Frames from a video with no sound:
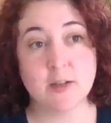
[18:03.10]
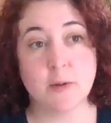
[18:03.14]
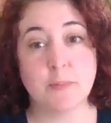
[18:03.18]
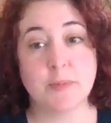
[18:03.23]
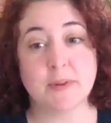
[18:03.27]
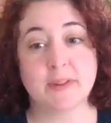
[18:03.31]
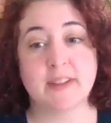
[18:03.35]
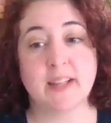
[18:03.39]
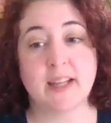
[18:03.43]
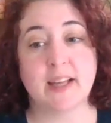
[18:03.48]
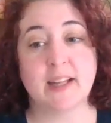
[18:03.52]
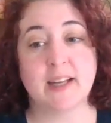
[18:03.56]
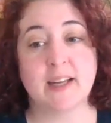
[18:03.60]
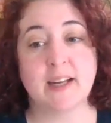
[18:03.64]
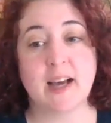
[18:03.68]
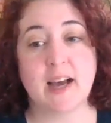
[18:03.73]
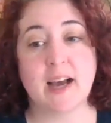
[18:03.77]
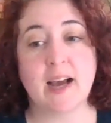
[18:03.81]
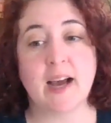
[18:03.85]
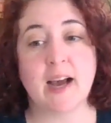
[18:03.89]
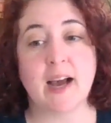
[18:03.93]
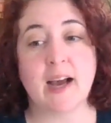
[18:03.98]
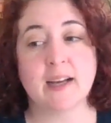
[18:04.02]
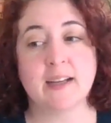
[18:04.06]
but then
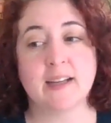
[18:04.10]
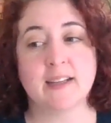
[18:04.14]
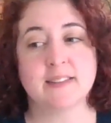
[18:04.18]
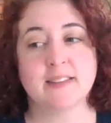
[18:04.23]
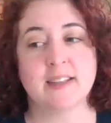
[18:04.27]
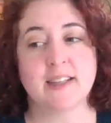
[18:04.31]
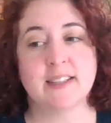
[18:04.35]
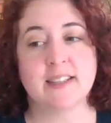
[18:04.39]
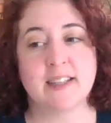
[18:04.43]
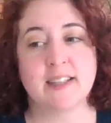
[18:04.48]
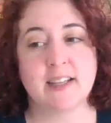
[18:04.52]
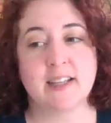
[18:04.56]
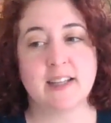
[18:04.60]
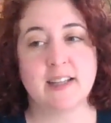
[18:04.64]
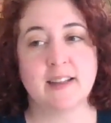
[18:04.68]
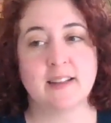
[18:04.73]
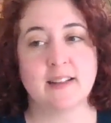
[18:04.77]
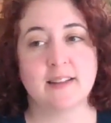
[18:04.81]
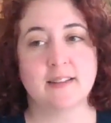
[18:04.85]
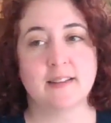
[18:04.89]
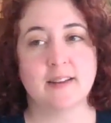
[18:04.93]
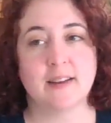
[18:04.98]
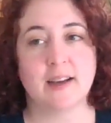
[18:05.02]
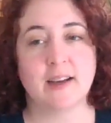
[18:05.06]
because I did it,
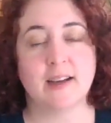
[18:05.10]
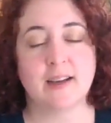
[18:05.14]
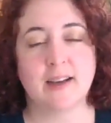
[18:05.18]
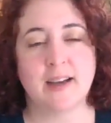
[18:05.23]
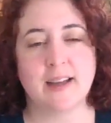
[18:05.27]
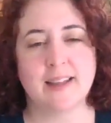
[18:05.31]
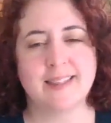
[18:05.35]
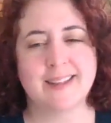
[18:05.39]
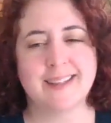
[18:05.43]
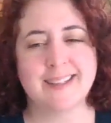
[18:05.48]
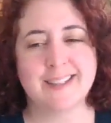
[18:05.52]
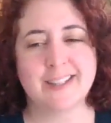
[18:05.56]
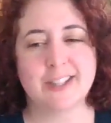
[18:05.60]
I think